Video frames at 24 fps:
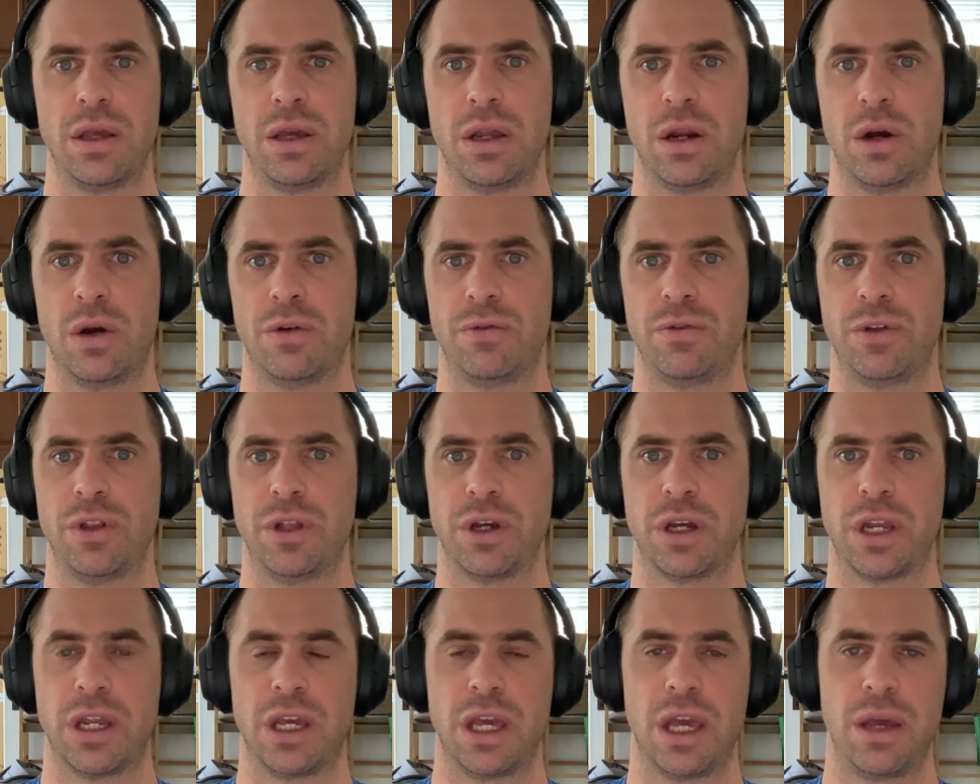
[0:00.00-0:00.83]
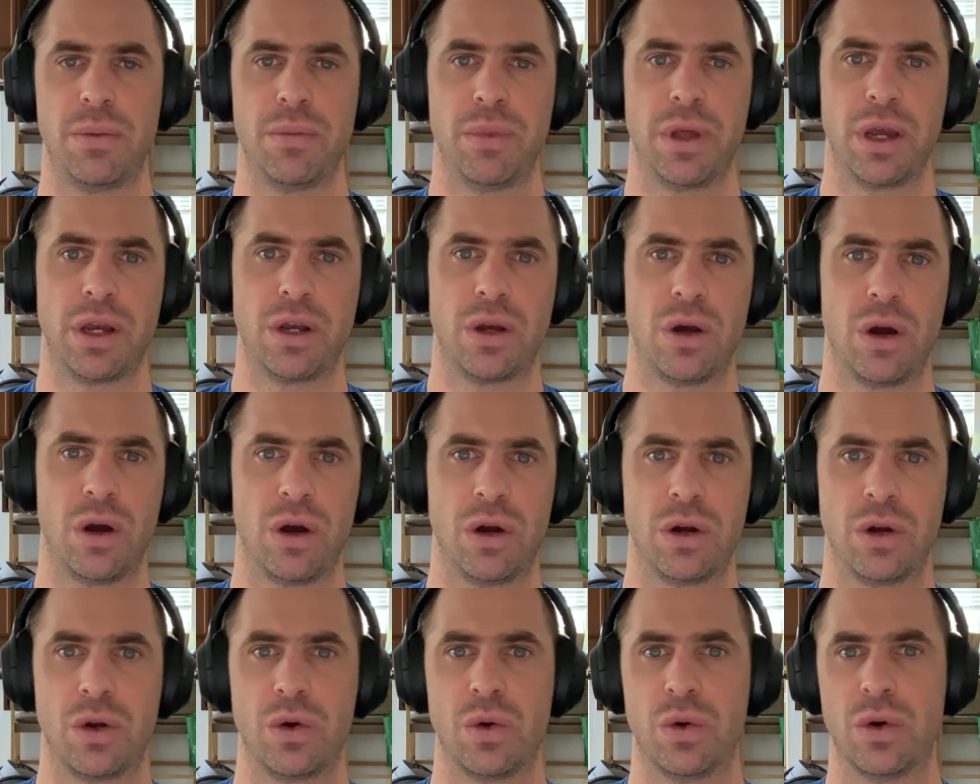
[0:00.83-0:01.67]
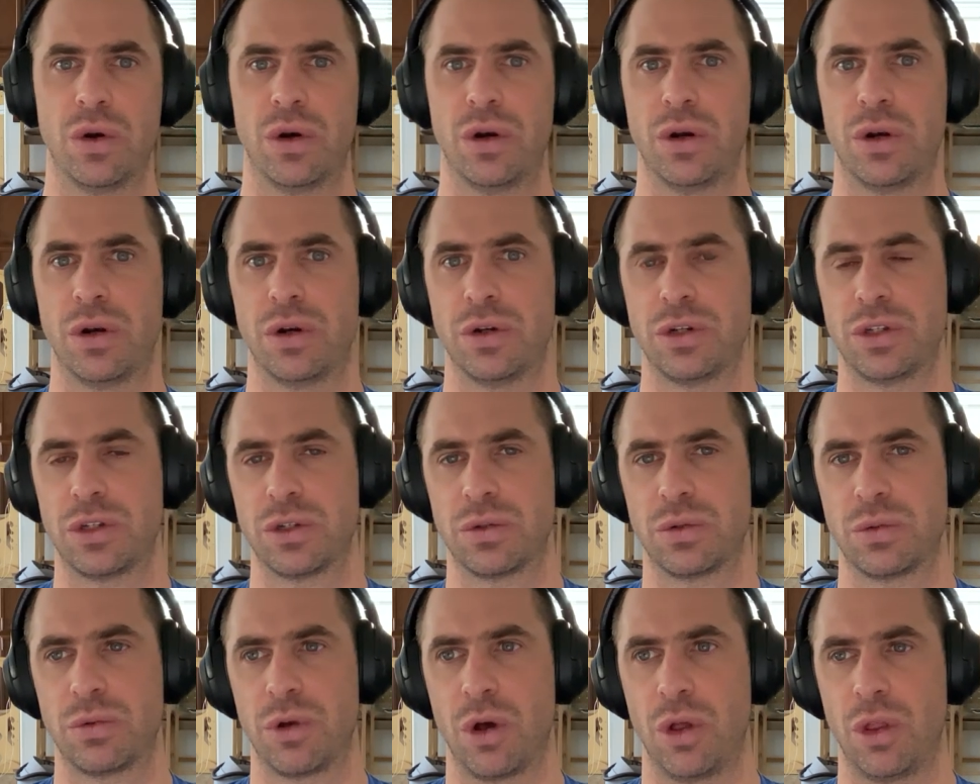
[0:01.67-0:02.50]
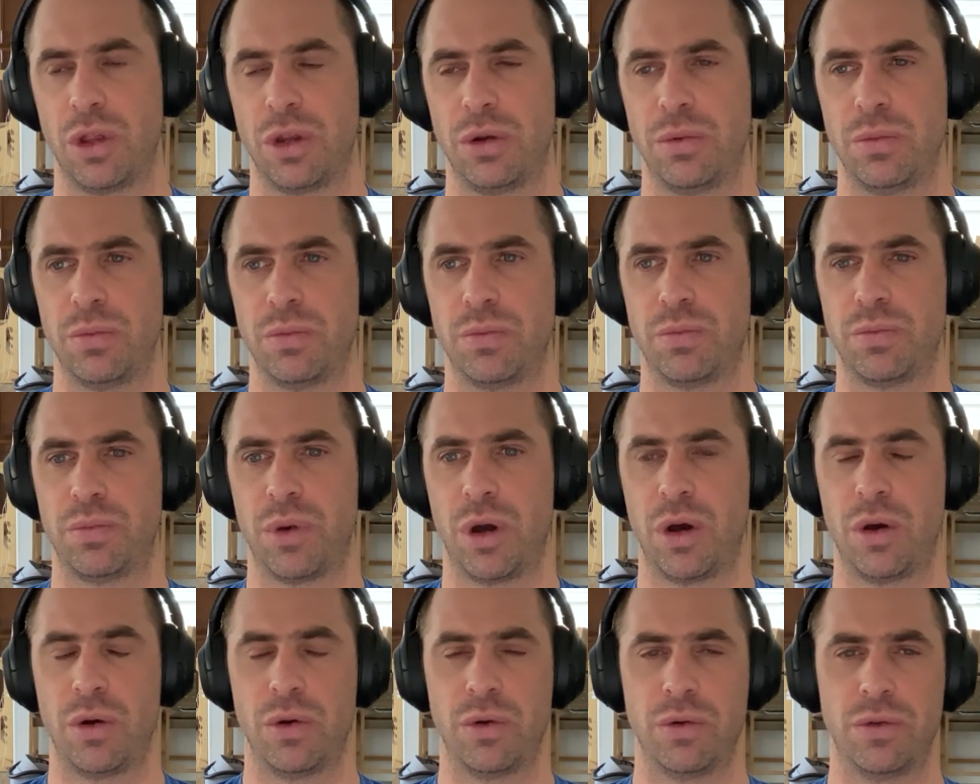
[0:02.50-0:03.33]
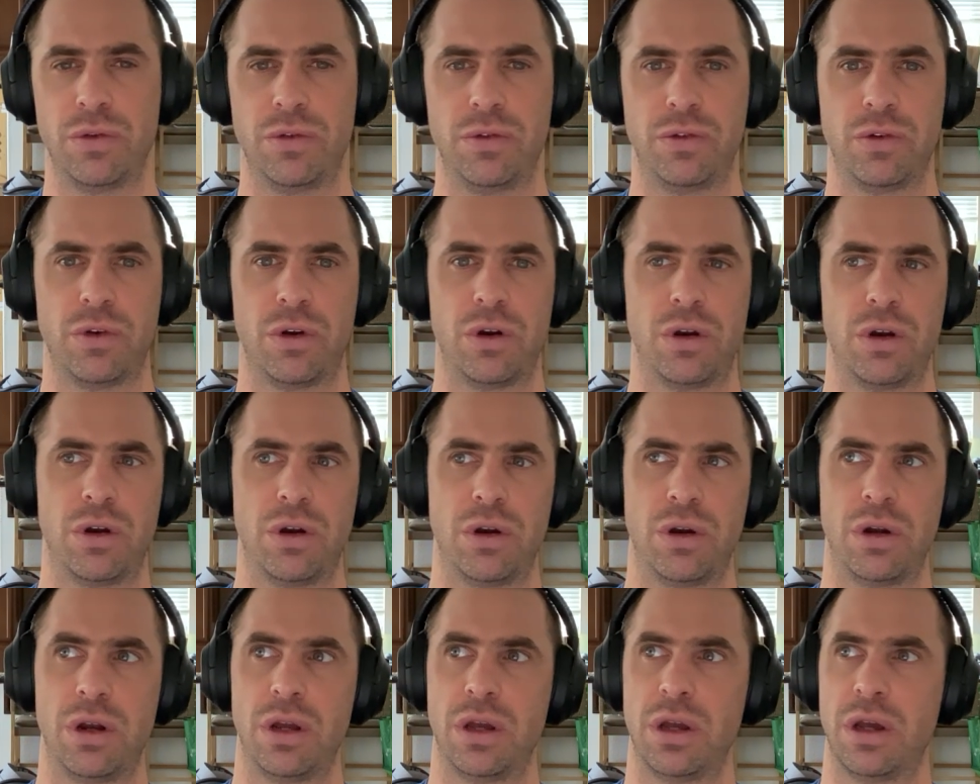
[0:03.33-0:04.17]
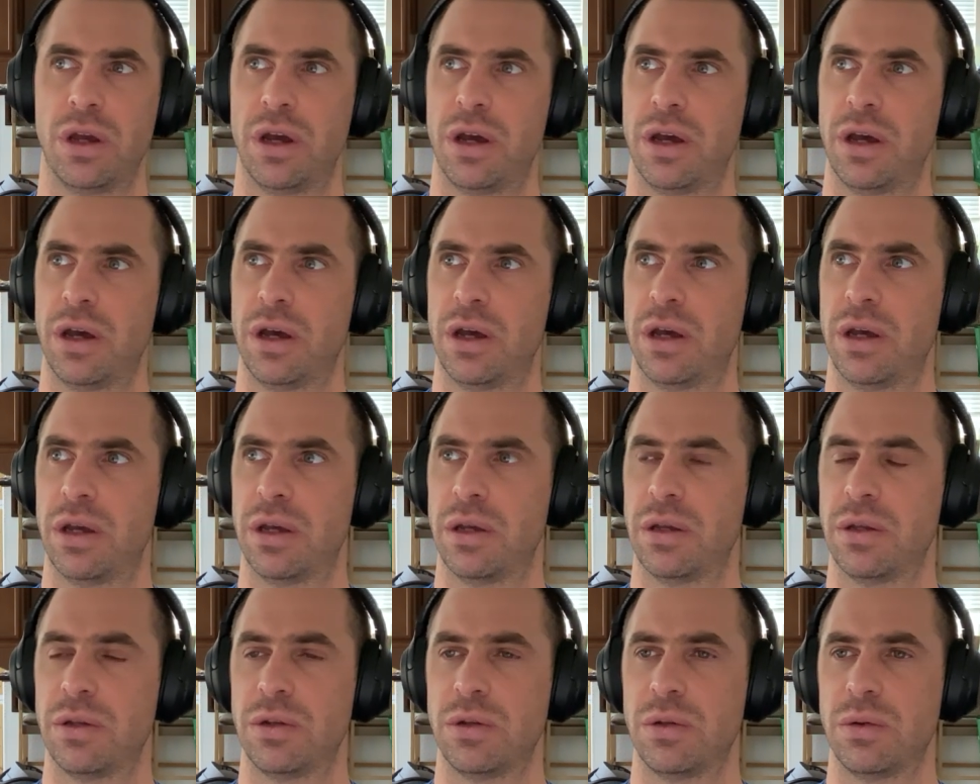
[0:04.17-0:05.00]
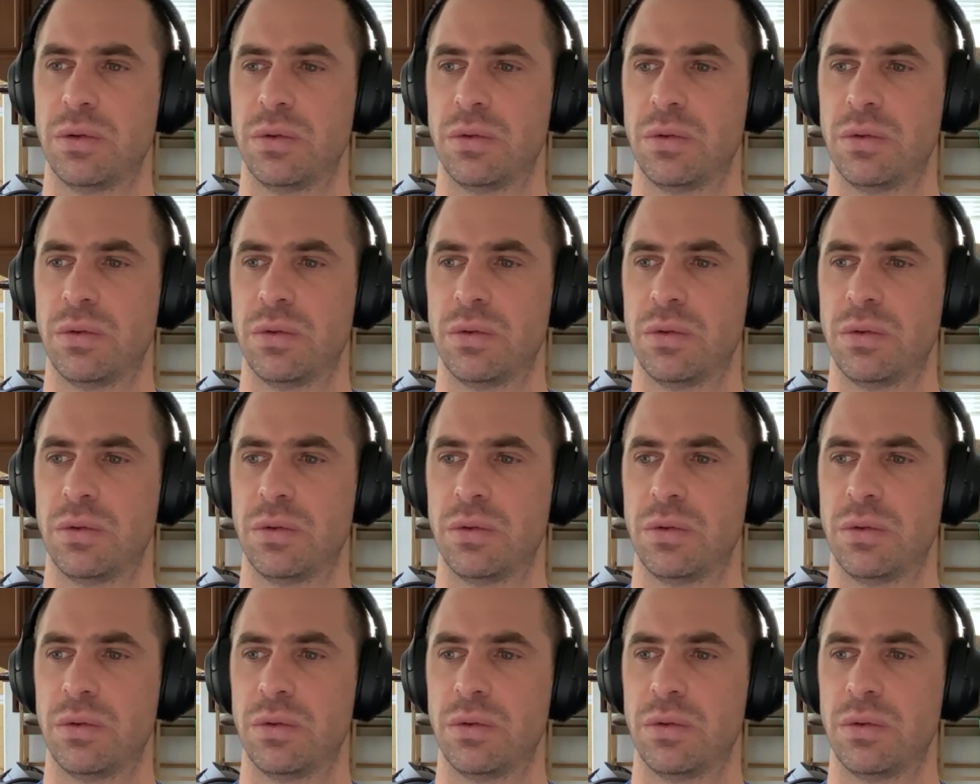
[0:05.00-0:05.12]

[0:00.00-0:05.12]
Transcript: you know, if you look at a game like Concord or Skull and Bones or, uh,